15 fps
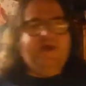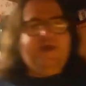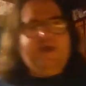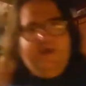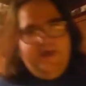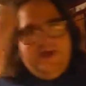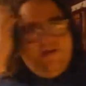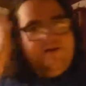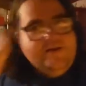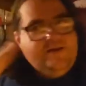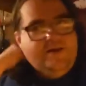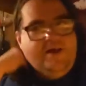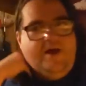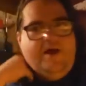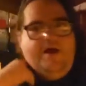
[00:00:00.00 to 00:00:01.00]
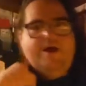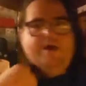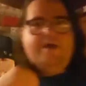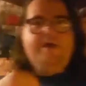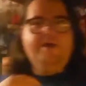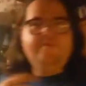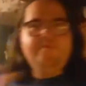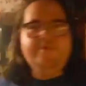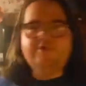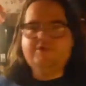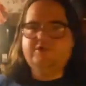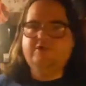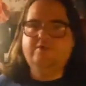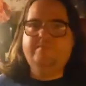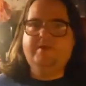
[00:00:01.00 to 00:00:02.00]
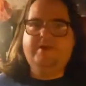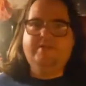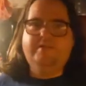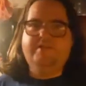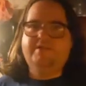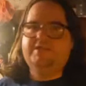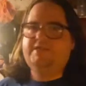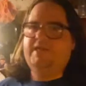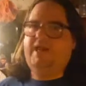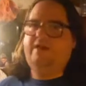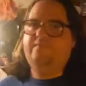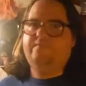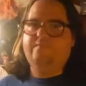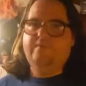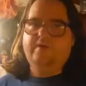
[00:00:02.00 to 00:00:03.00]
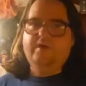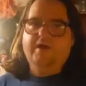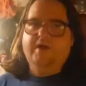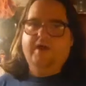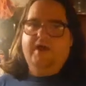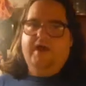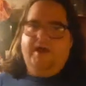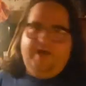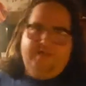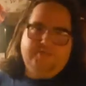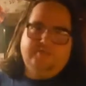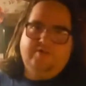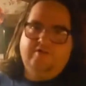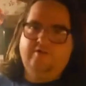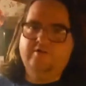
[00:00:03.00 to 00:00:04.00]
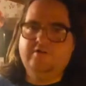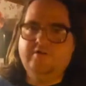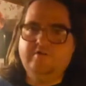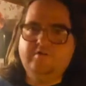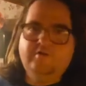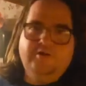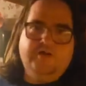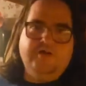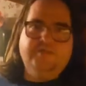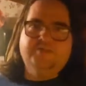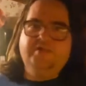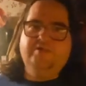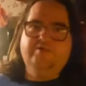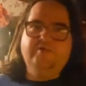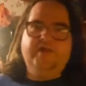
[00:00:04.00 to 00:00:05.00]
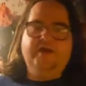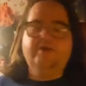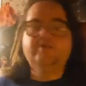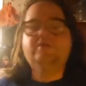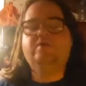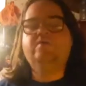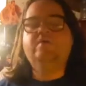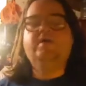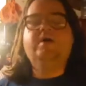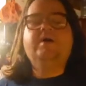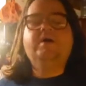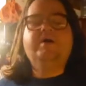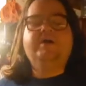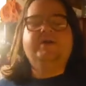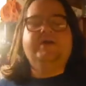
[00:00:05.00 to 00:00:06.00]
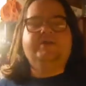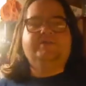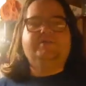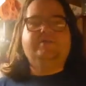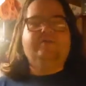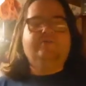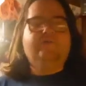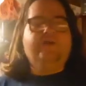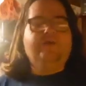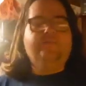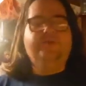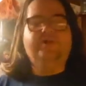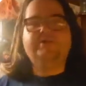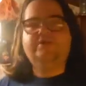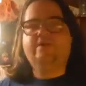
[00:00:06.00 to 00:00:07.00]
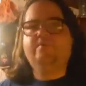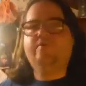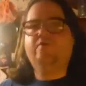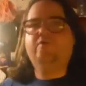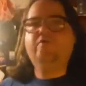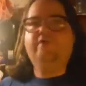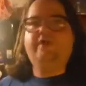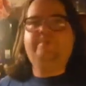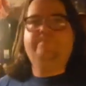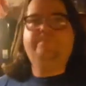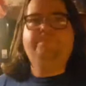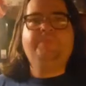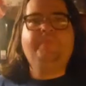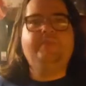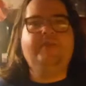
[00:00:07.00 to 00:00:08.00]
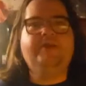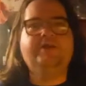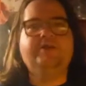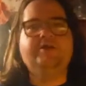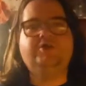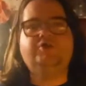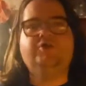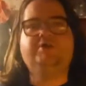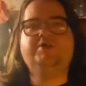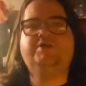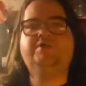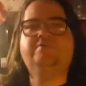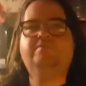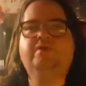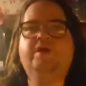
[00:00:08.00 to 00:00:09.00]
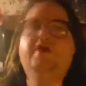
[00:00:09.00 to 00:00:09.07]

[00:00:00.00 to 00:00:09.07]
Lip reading: and if there's too many, then the staff has their own cooks that do that. So, yes, find a PSR program that you can join to,